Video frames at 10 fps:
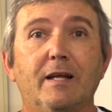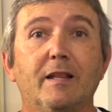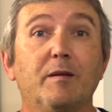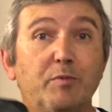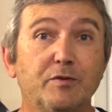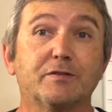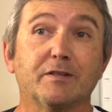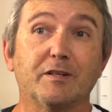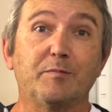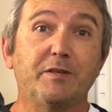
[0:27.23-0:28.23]
The boots are a
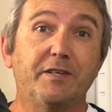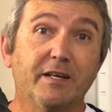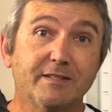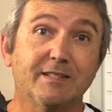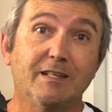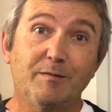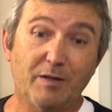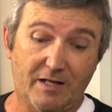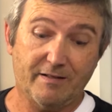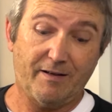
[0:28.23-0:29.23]
little bit dusty
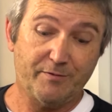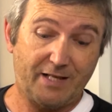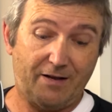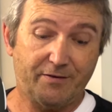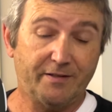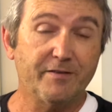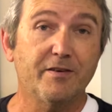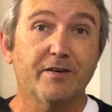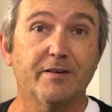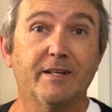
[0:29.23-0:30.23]
because I was out in the
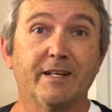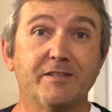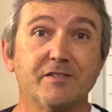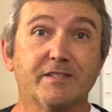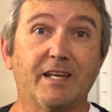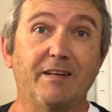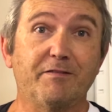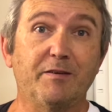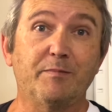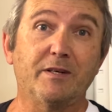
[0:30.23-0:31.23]
dirt and I just gave
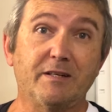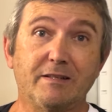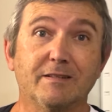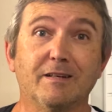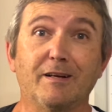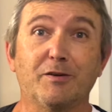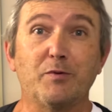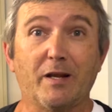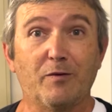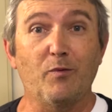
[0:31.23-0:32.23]
them a
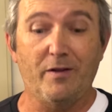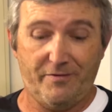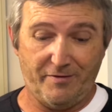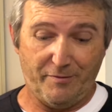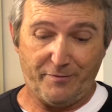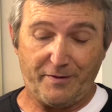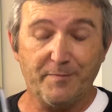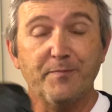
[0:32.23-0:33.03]
quick once over.